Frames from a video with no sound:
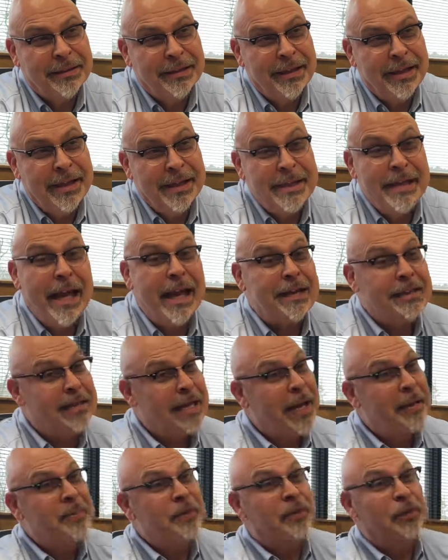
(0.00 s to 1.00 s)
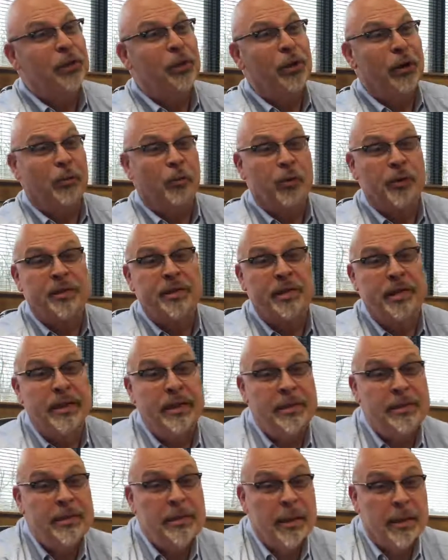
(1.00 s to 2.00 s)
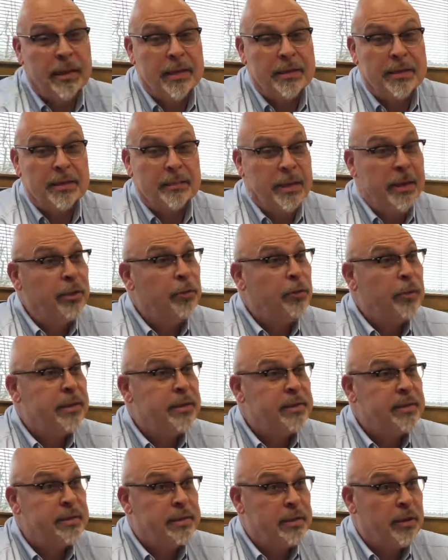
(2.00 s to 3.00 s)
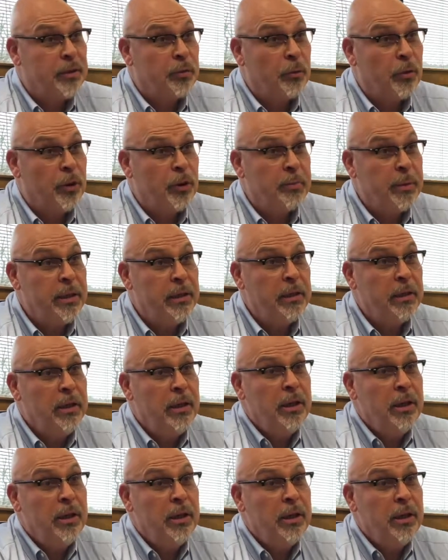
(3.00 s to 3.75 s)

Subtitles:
Yes, absolutely. We're seeing some increases in enrollment.